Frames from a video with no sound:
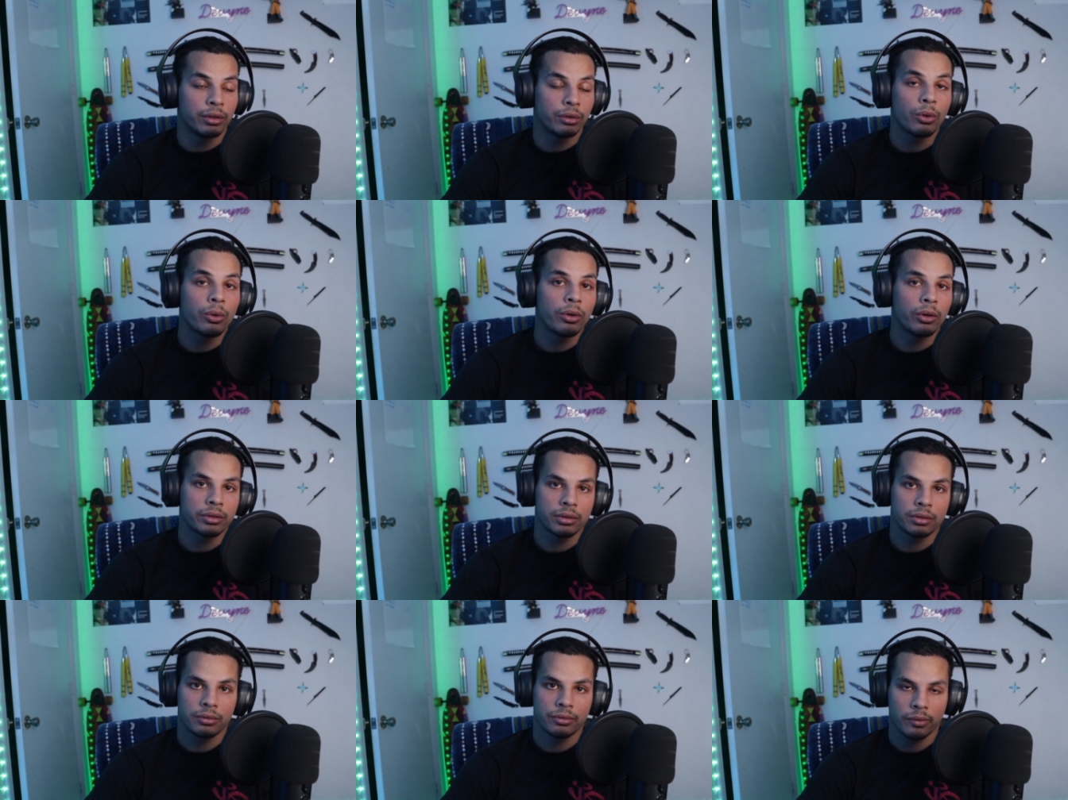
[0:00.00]

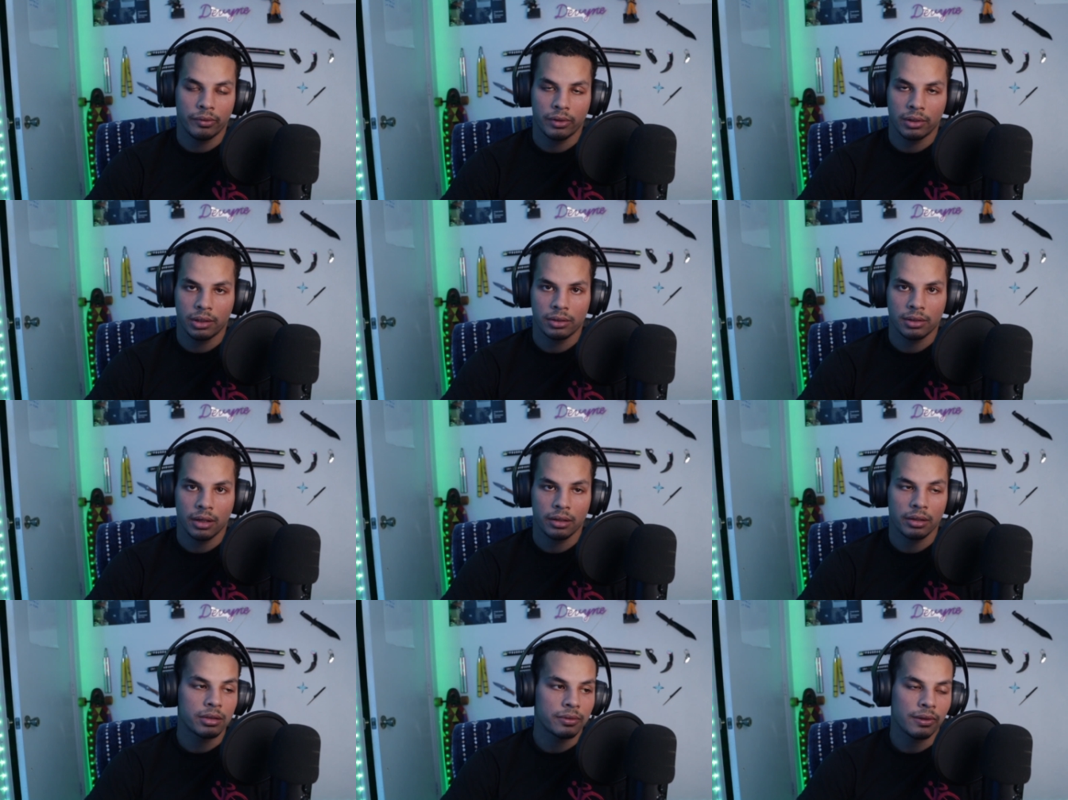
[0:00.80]
Thor's from Vinland
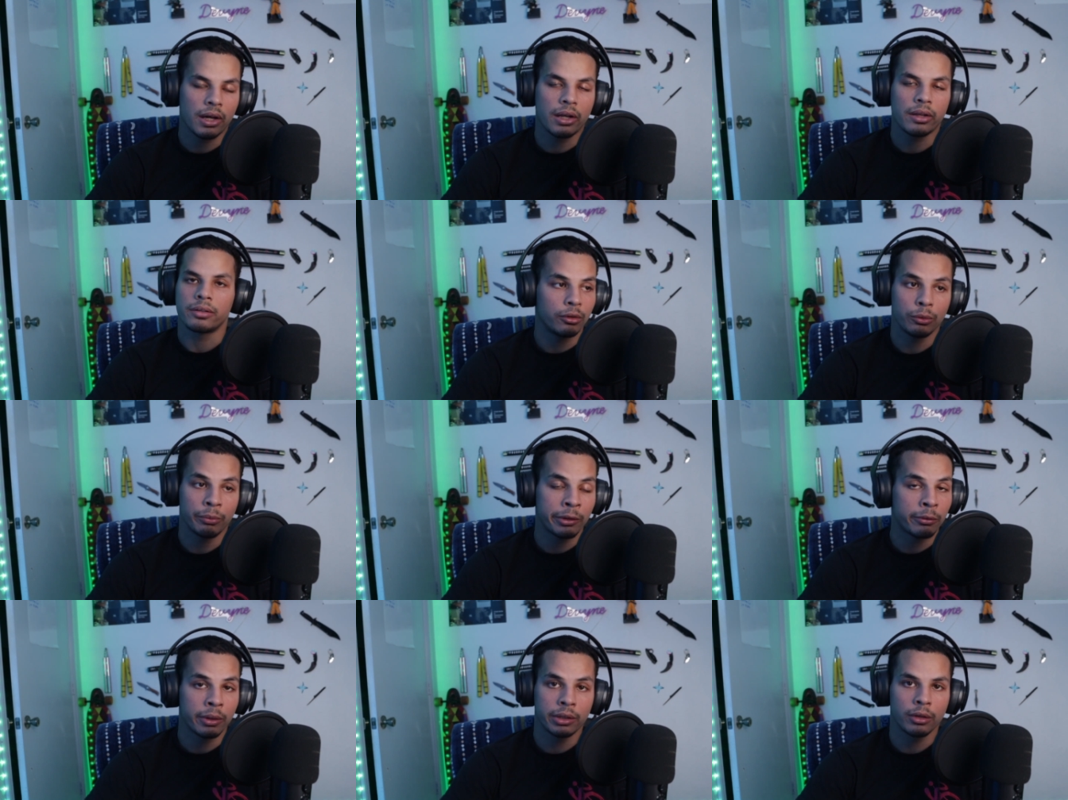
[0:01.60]
Saga, his father. We
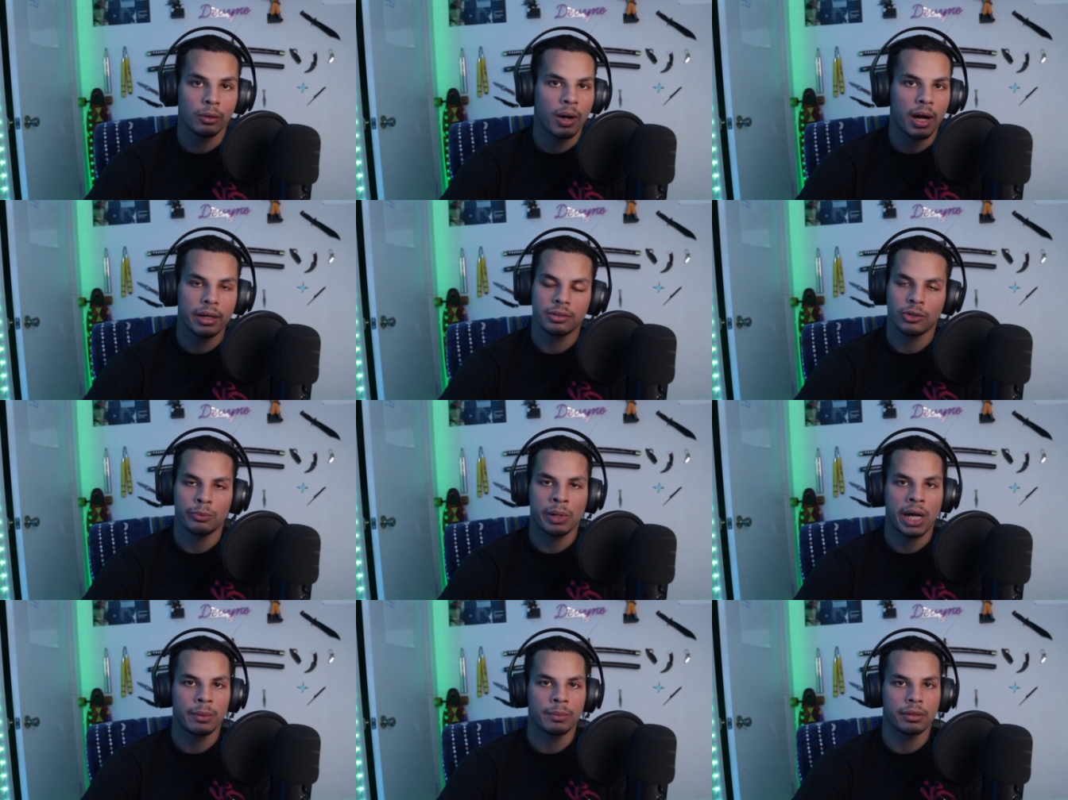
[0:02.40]
wonder why he's so
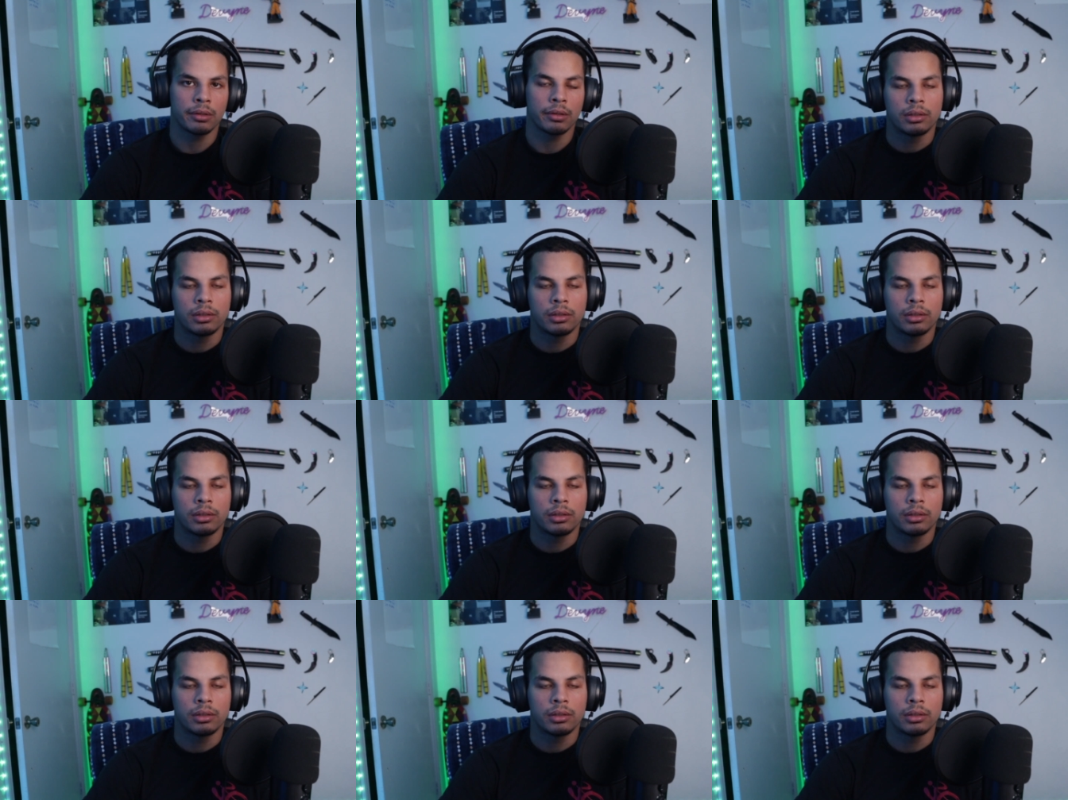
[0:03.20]
popular.